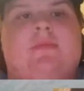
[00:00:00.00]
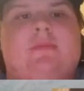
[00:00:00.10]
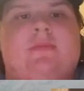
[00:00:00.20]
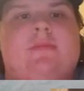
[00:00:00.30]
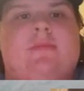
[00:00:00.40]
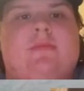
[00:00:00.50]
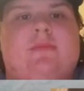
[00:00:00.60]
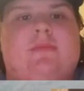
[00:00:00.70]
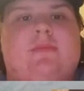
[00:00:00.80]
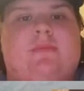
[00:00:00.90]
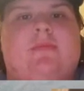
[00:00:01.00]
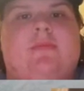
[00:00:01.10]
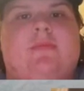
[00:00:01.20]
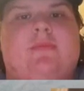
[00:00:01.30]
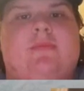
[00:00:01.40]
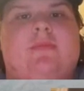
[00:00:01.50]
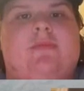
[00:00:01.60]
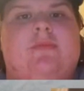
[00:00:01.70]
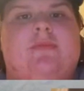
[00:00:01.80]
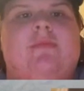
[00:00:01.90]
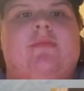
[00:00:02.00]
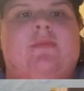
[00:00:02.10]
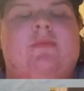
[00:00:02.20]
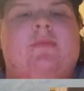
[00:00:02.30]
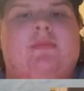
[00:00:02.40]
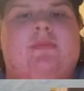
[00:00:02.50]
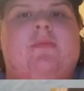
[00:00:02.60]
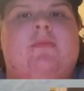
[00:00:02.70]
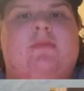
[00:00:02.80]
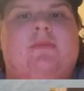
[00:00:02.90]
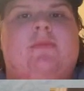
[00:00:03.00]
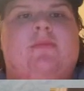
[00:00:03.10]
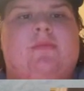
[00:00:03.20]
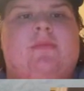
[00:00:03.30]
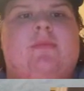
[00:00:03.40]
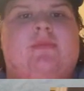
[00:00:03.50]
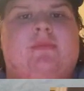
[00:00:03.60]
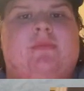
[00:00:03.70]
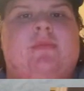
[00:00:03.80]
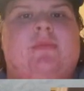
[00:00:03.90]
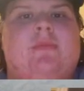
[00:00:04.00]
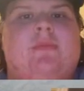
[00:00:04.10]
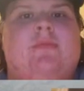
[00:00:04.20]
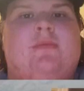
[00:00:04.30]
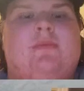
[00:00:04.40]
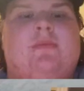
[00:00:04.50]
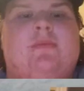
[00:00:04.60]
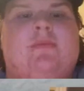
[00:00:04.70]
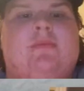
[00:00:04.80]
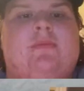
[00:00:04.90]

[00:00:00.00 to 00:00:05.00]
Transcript: (silent)